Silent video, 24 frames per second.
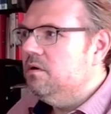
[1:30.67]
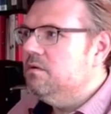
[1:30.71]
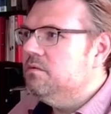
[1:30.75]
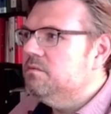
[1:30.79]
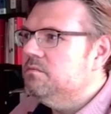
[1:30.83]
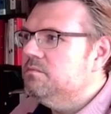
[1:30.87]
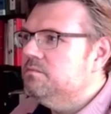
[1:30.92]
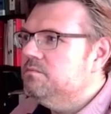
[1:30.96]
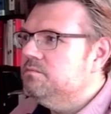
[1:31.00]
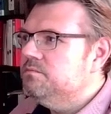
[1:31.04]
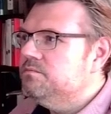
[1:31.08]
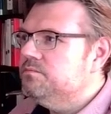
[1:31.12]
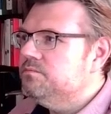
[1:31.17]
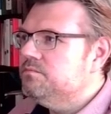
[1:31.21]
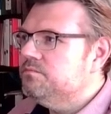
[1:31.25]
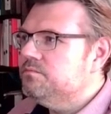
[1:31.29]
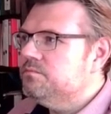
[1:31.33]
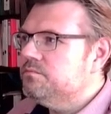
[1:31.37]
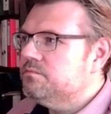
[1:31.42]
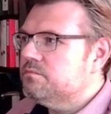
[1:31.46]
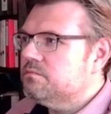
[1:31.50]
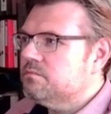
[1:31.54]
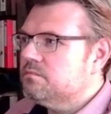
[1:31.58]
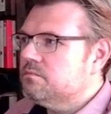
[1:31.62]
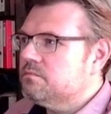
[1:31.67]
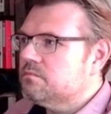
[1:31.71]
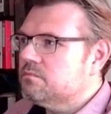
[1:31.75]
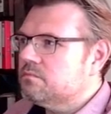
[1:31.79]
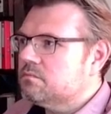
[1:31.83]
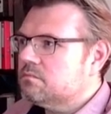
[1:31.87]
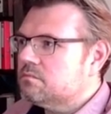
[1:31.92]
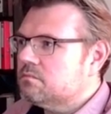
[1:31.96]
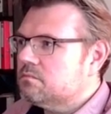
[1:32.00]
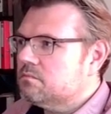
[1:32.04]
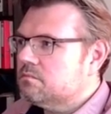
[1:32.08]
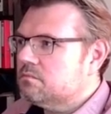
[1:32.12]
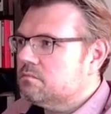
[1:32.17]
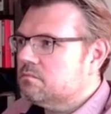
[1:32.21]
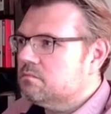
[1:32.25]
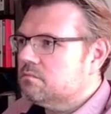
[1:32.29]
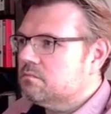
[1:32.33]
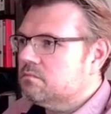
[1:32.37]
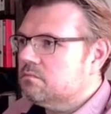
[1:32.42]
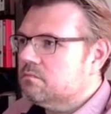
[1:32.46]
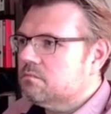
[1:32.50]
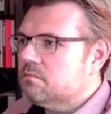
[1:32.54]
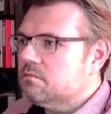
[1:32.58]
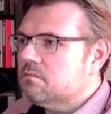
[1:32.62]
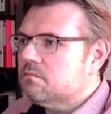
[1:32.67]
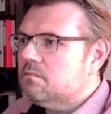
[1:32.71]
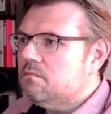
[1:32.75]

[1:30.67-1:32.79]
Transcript: Nobody speaks.